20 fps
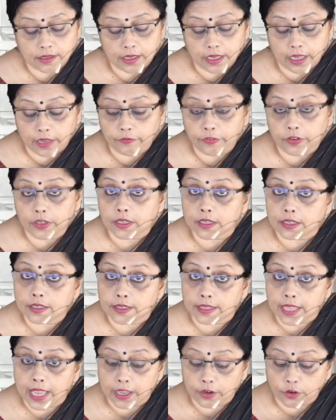If it is
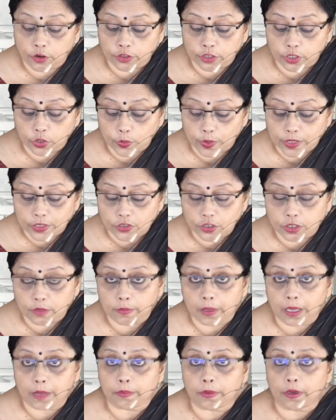there on the question
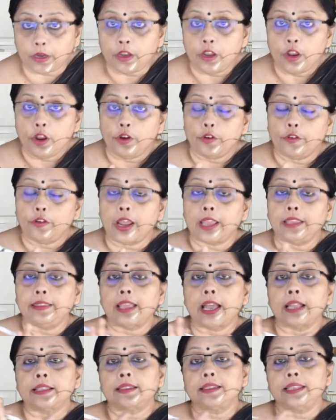paper, write
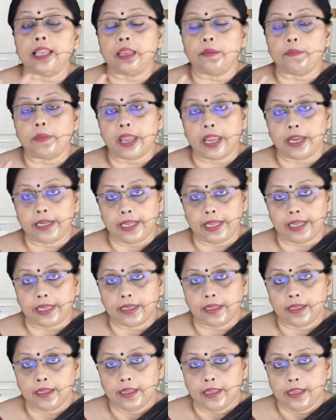that same heading.
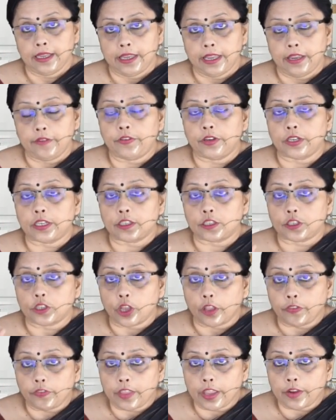If it is
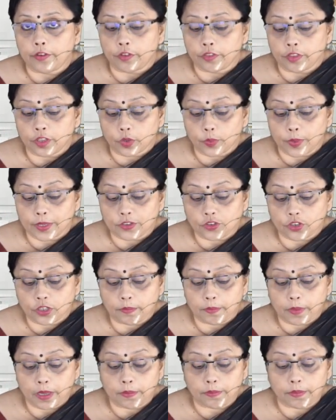not there on the question
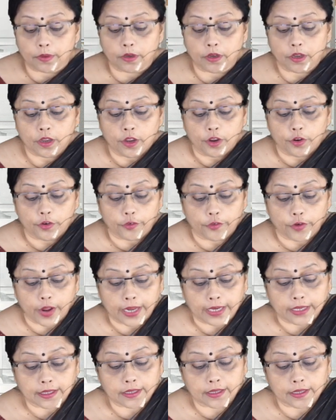paper,
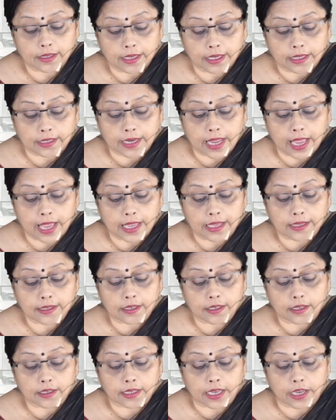write it
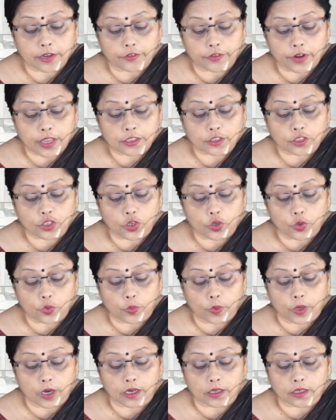as, say, rescue
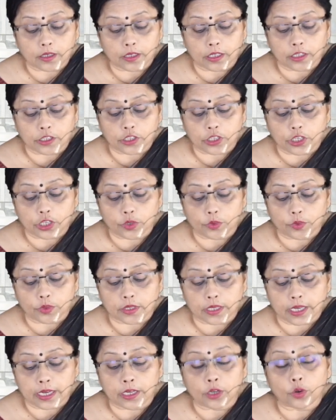work continues
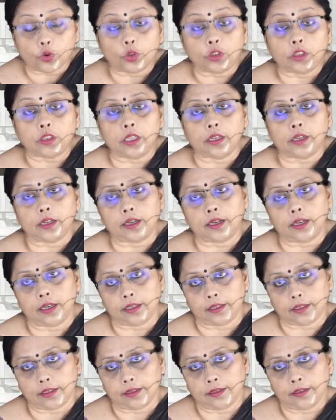in
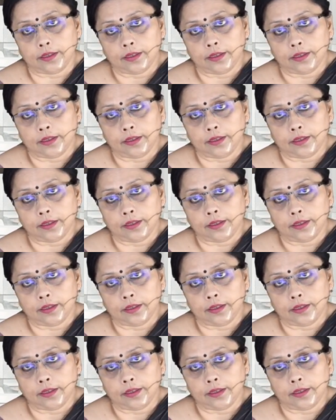Uttarakhand.